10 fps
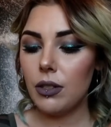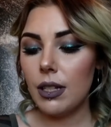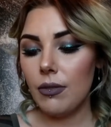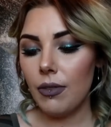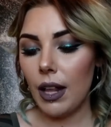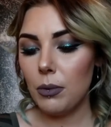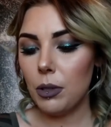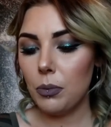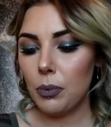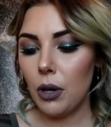use the
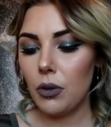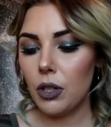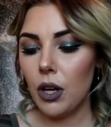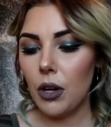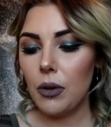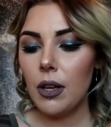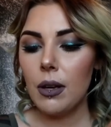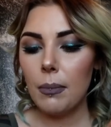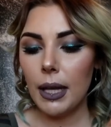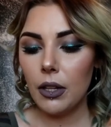Infallible Pro Glow
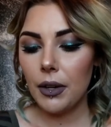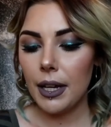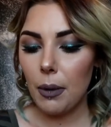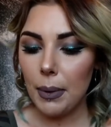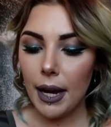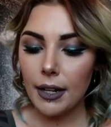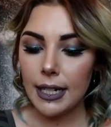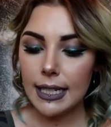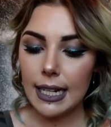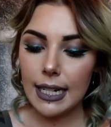by L'Oreal
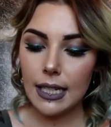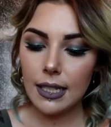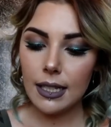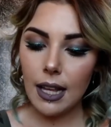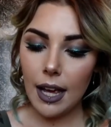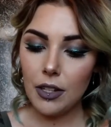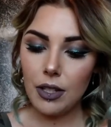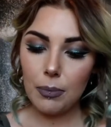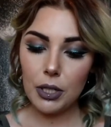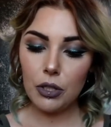Paris, and I
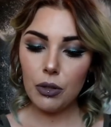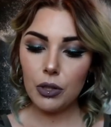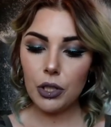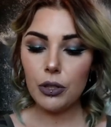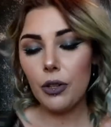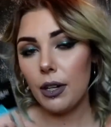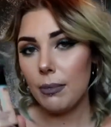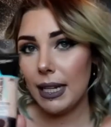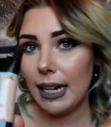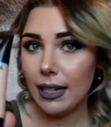use number 202
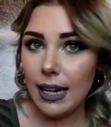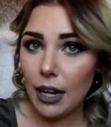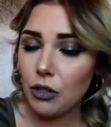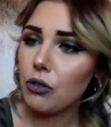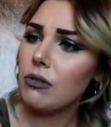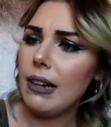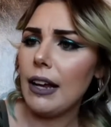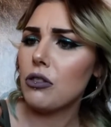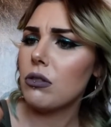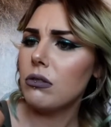Creamy
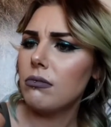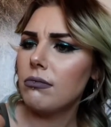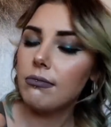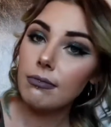Natural.